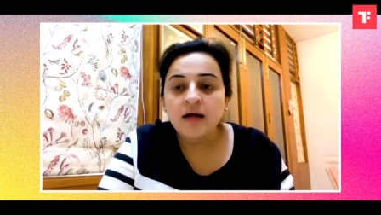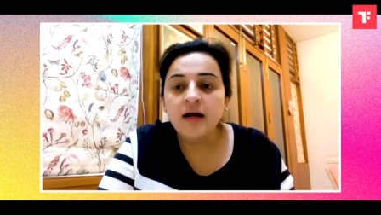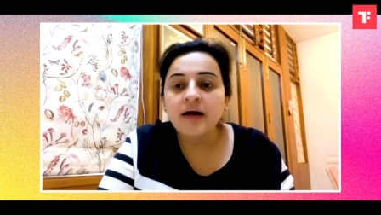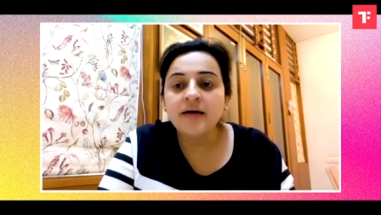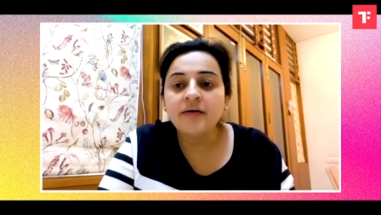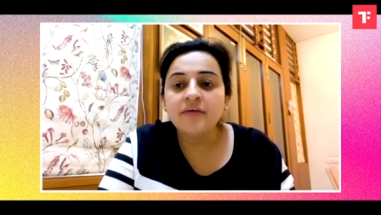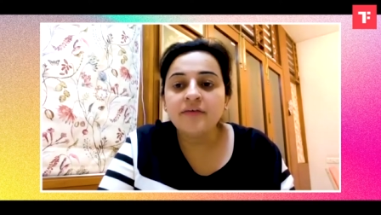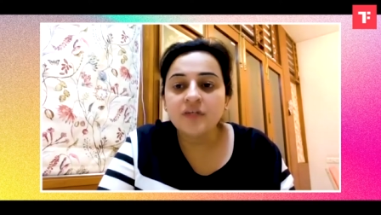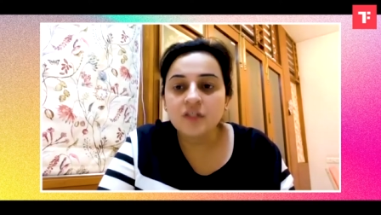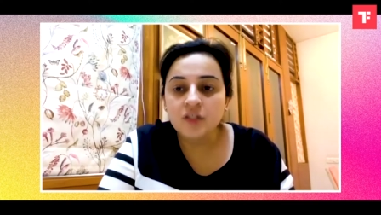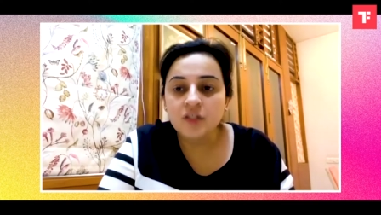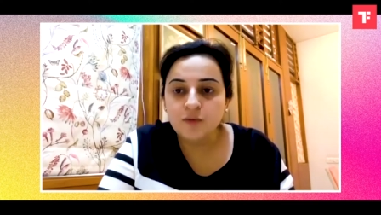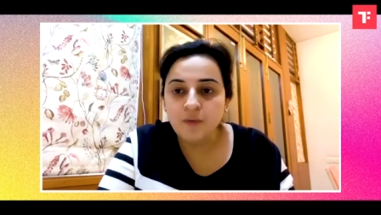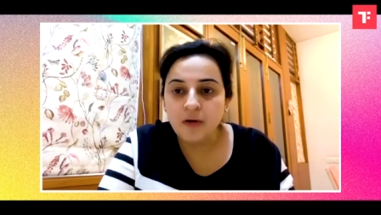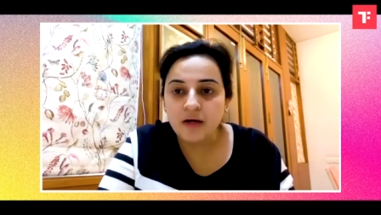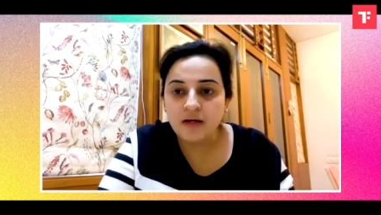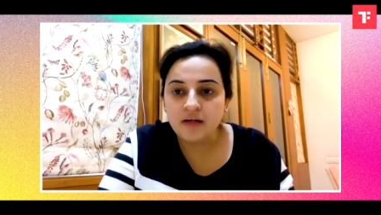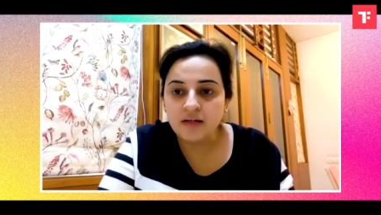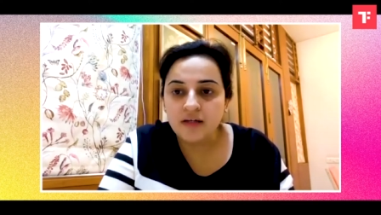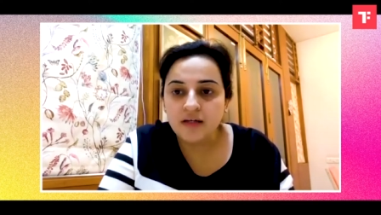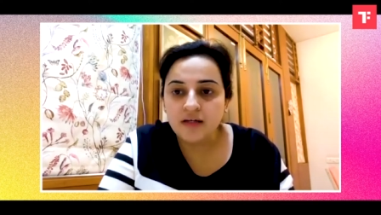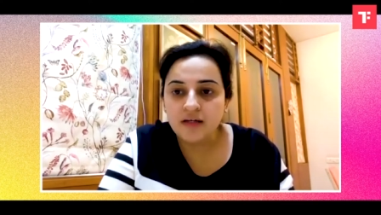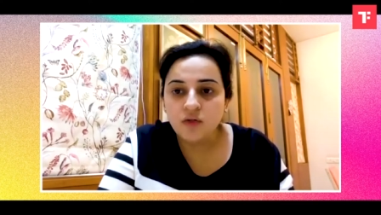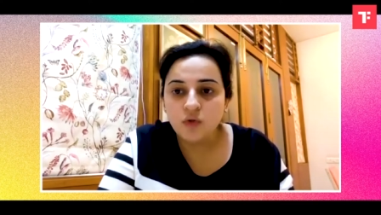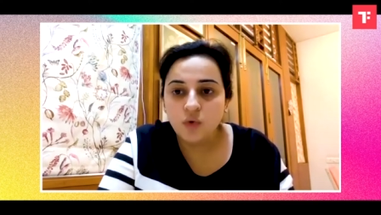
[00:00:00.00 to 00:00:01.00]
and
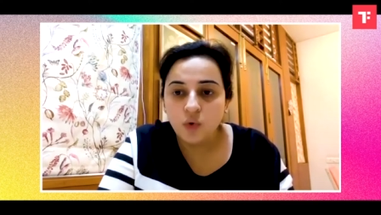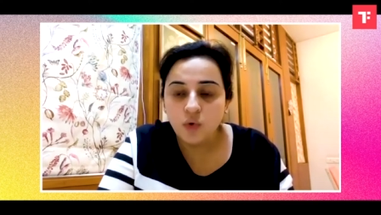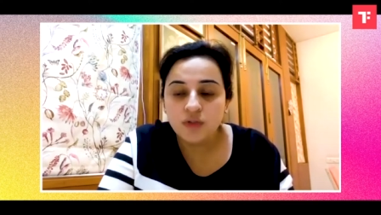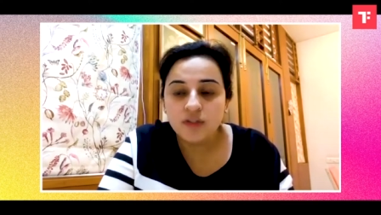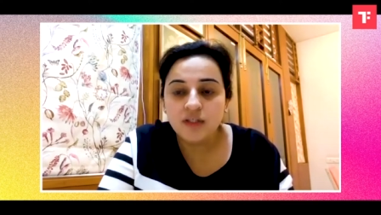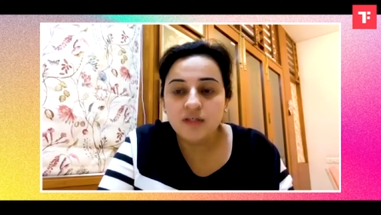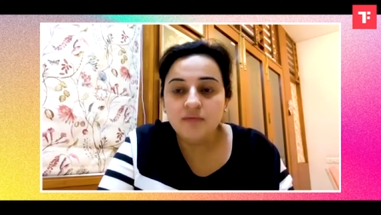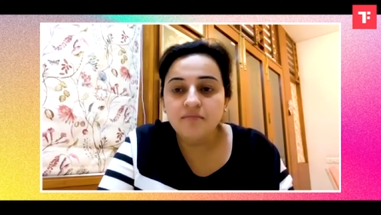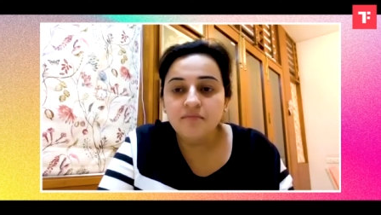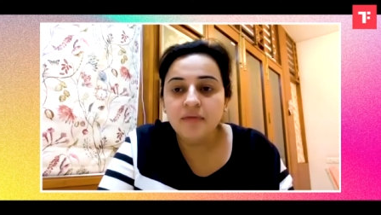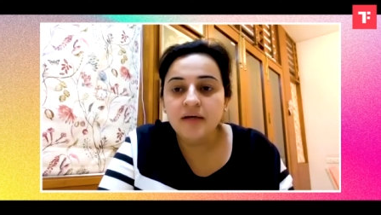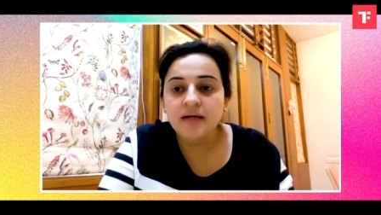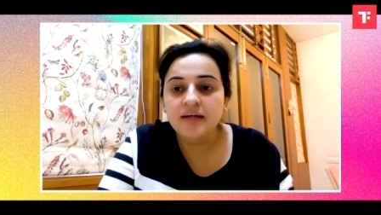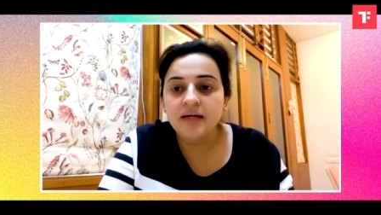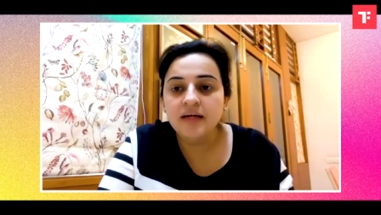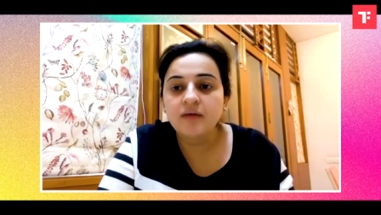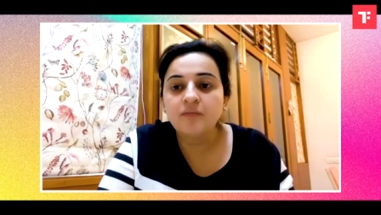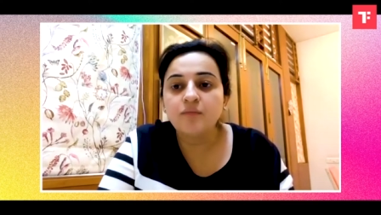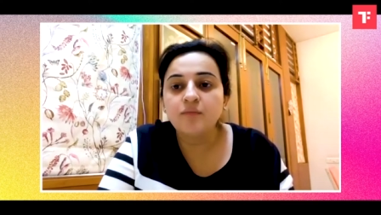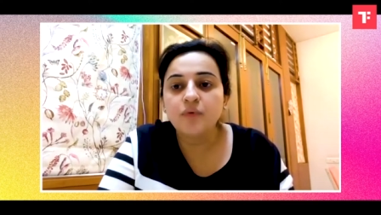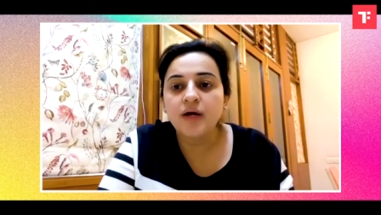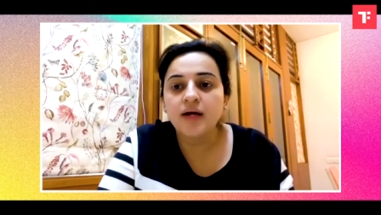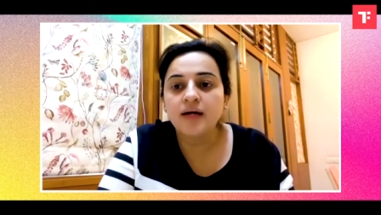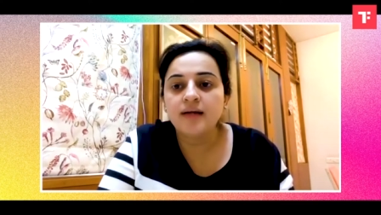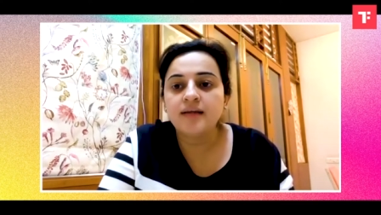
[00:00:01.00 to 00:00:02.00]
respecting those in
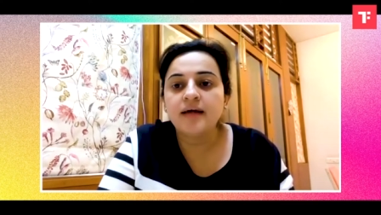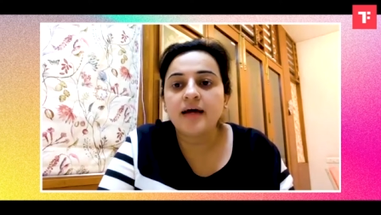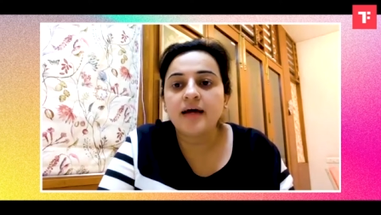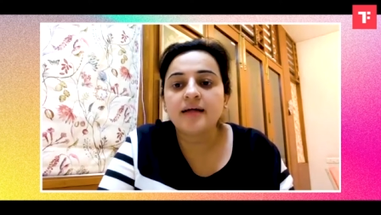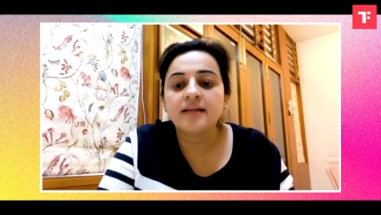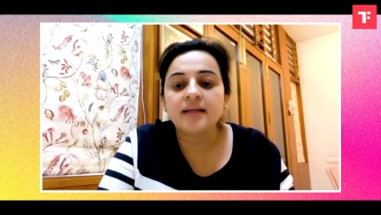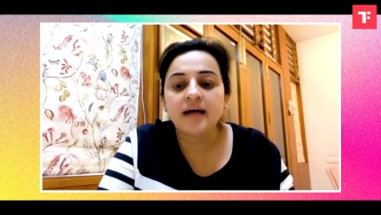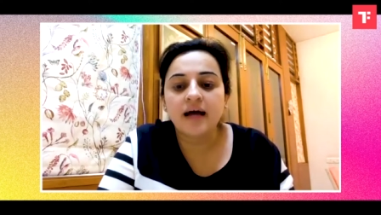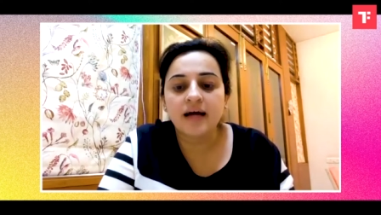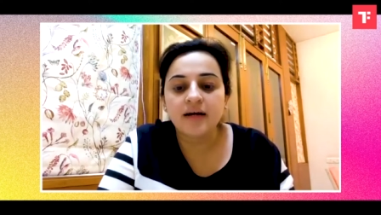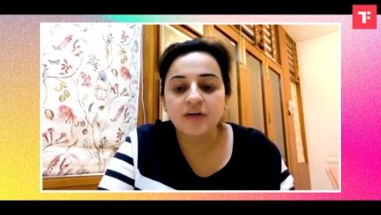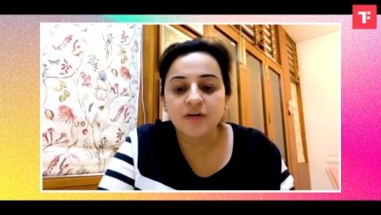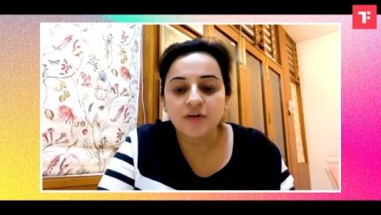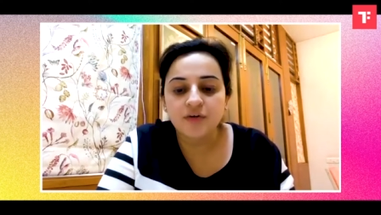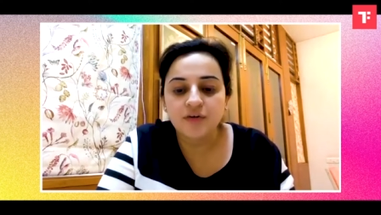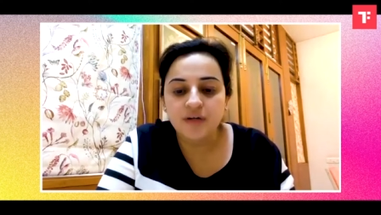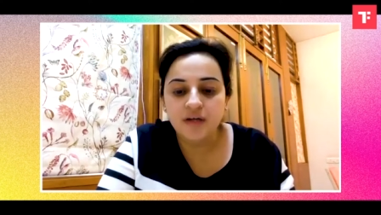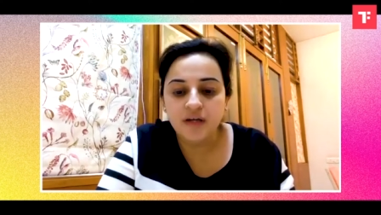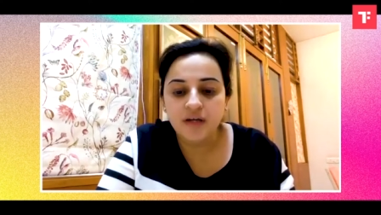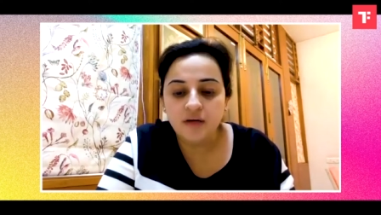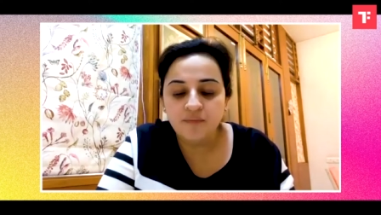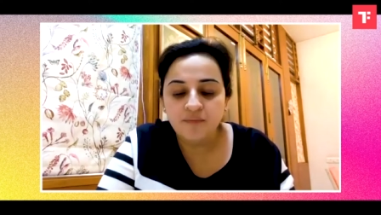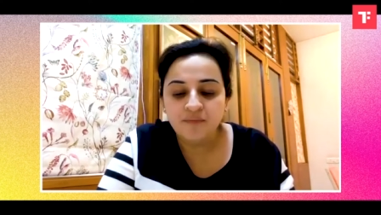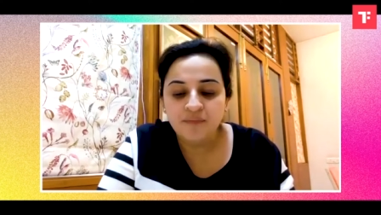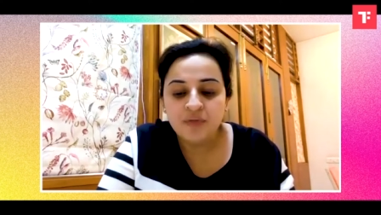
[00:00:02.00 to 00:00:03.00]
making bread like that
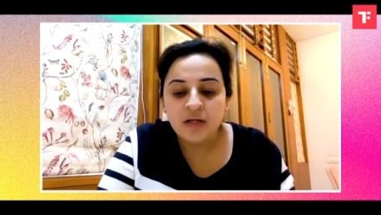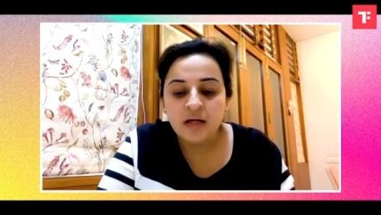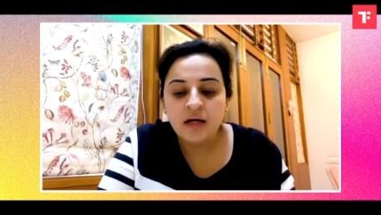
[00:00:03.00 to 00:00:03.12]
today.